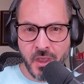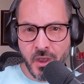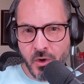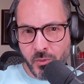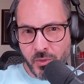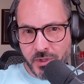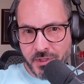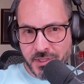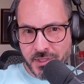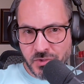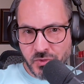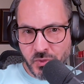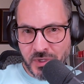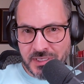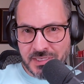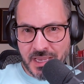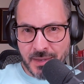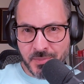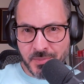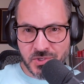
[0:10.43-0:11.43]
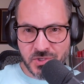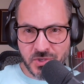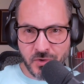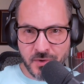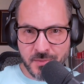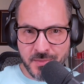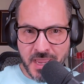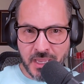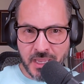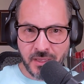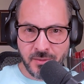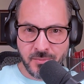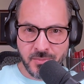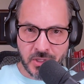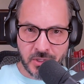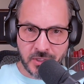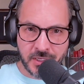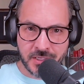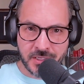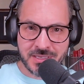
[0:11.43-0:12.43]
Well, in this week's episode of Making
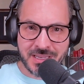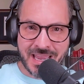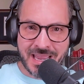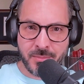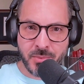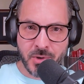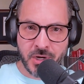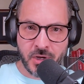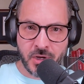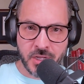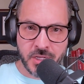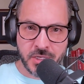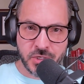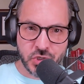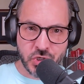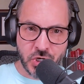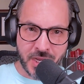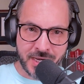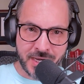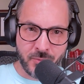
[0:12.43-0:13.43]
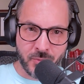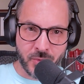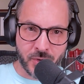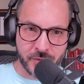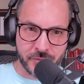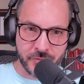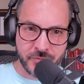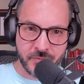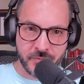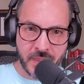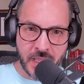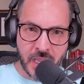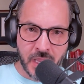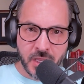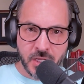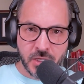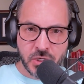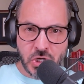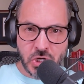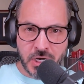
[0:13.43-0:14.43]
Billions, I bring on Johnny Wolff.
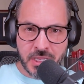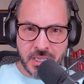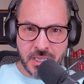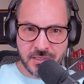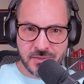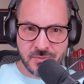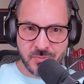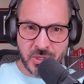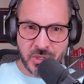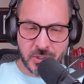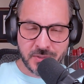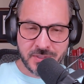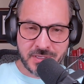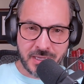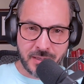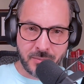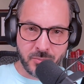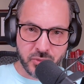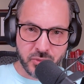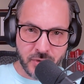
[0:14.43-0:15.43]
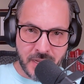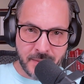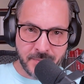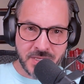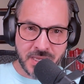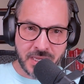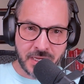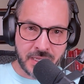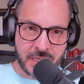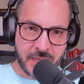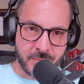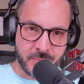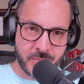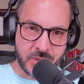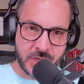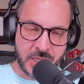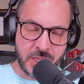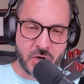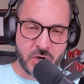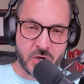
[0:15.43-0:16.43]
Johnny has built a PropTech
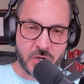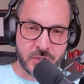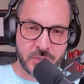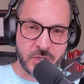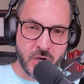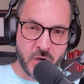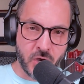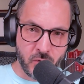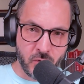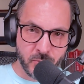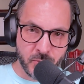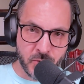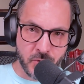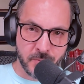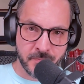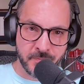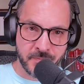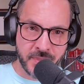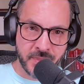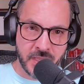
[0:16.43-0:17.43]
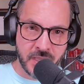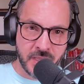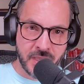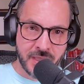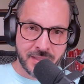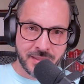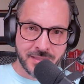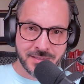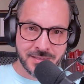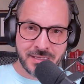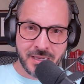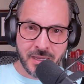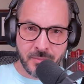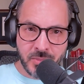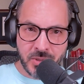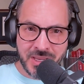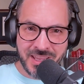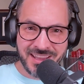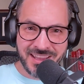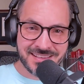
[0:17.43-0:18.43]
company called HomeRoom. This
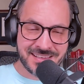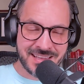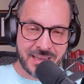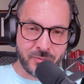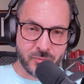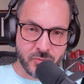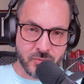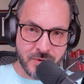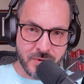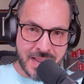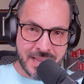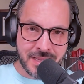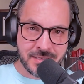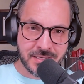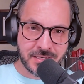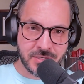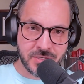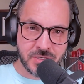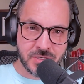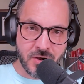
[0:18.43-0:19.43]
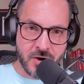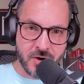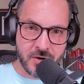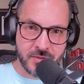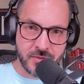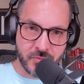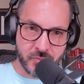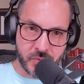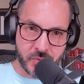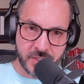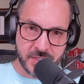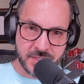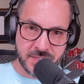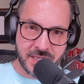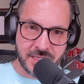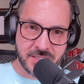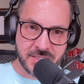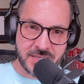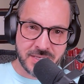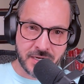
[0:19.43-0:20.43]
company is a rising star in the real
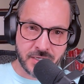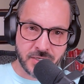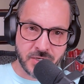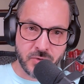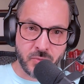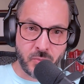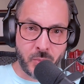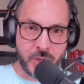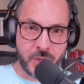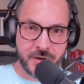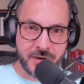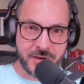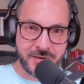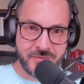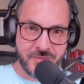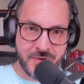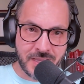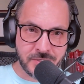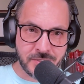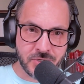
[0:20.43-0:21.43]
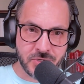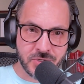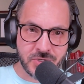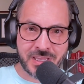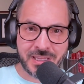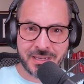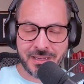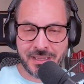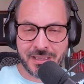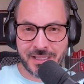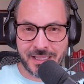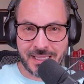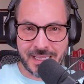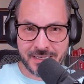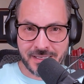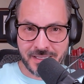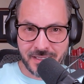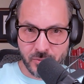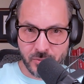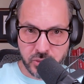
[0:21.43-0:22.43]
estate sector where investors can
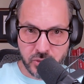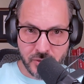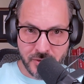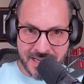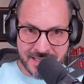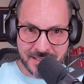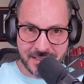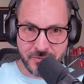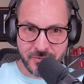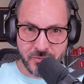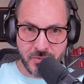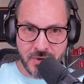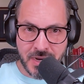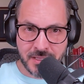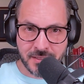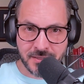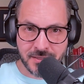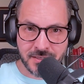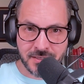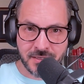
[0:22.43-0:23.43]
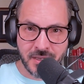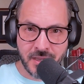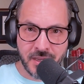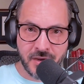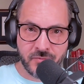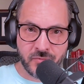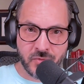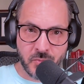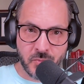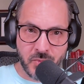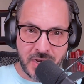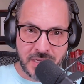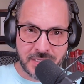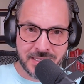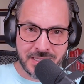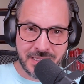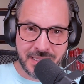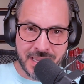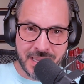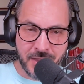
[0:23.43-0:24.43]
collect impressive rents from
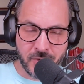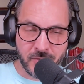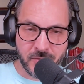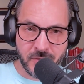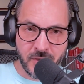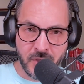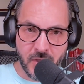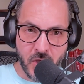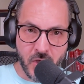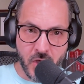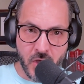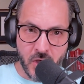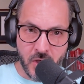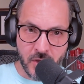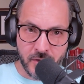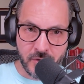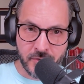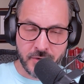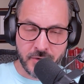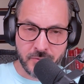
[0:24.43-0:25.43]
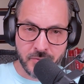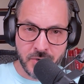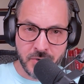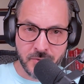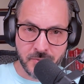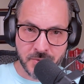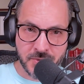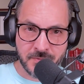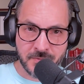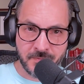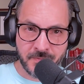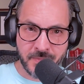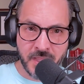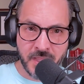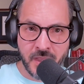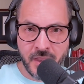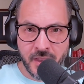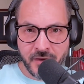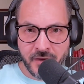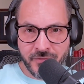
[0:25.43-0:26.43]
renting out all their rooms.
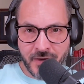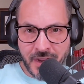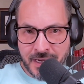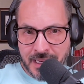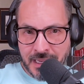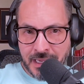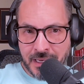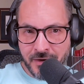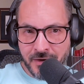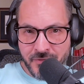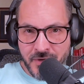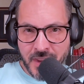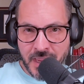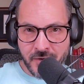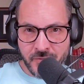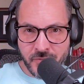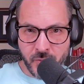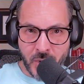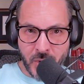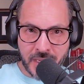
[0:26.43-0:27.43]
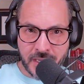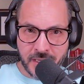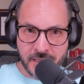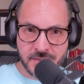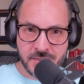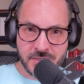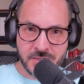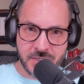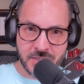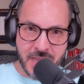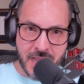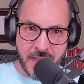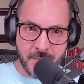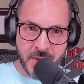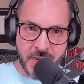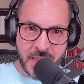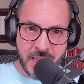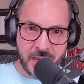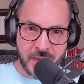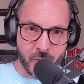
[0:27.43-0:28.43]
Finding innovative ways to
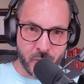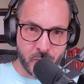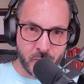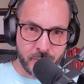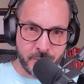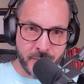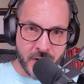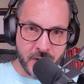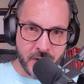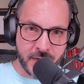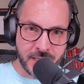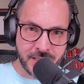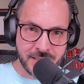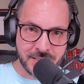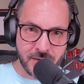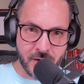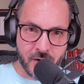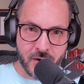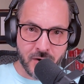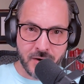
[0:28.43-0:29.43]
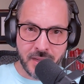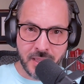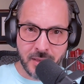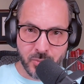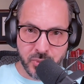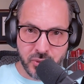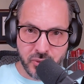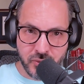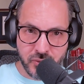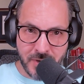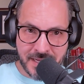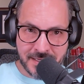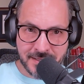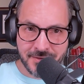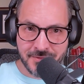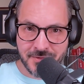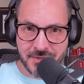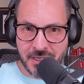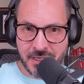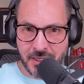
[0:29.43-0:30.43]
dominate old markets are
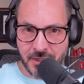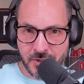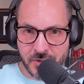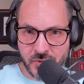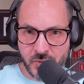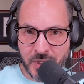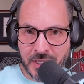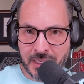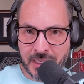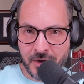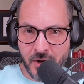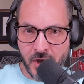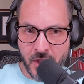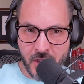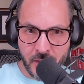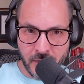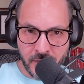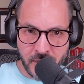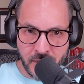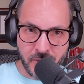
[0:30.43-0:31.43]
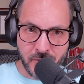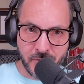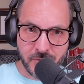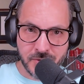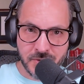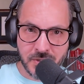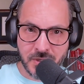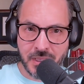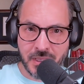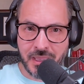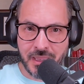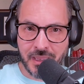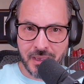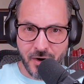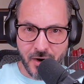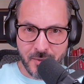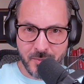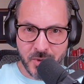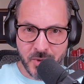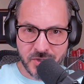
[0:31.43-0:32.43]
impressive skills we can all use
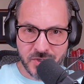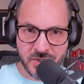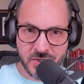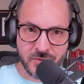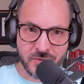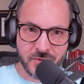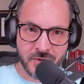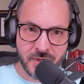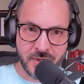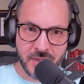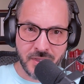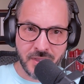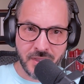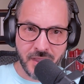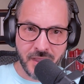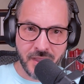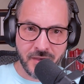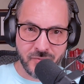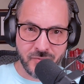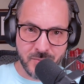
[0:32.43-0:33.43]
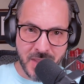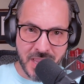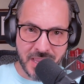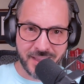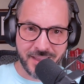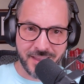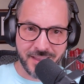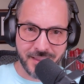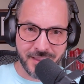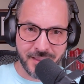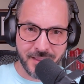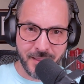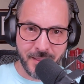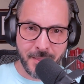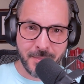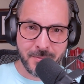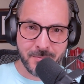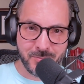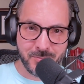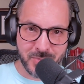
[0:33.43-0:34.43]
in our pursuit of making
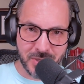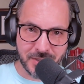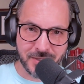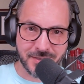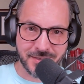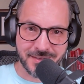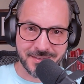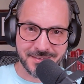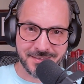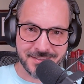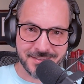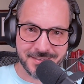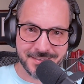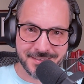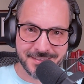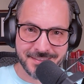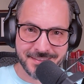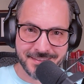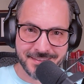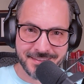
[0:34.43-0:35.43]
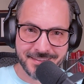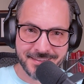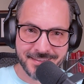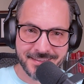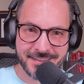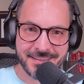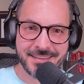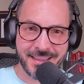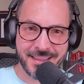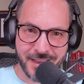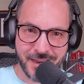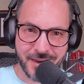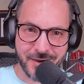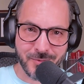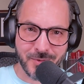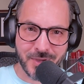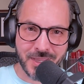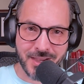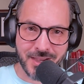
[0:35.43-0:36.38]
billions. Here we